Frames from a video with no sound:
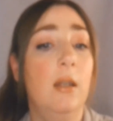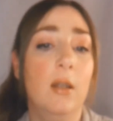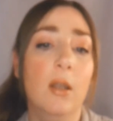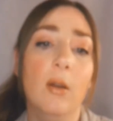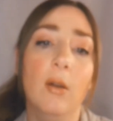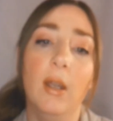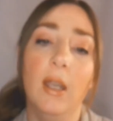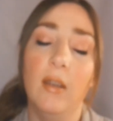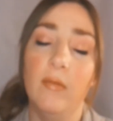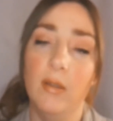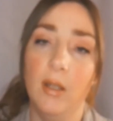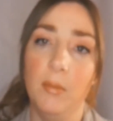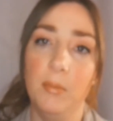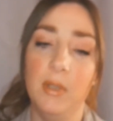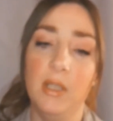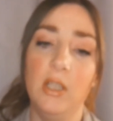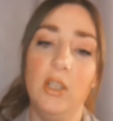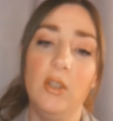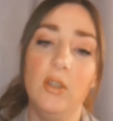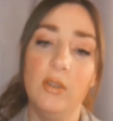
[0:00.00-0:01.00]
no, I have not
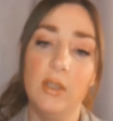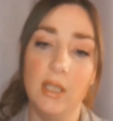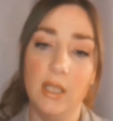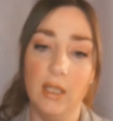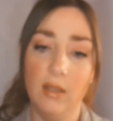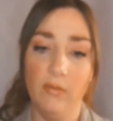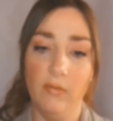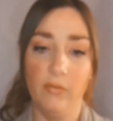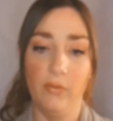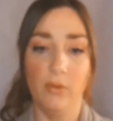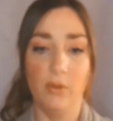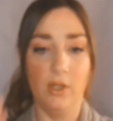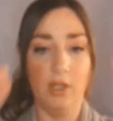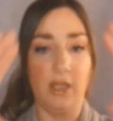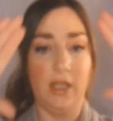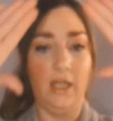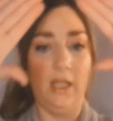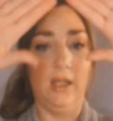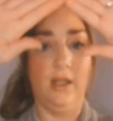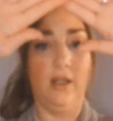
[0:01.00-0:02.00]
been using it for a
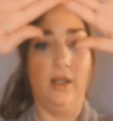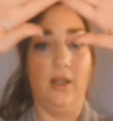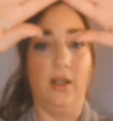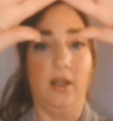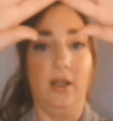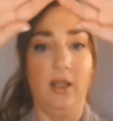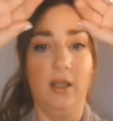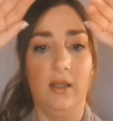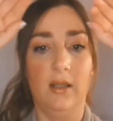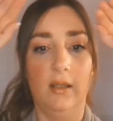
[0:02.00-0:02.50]
year.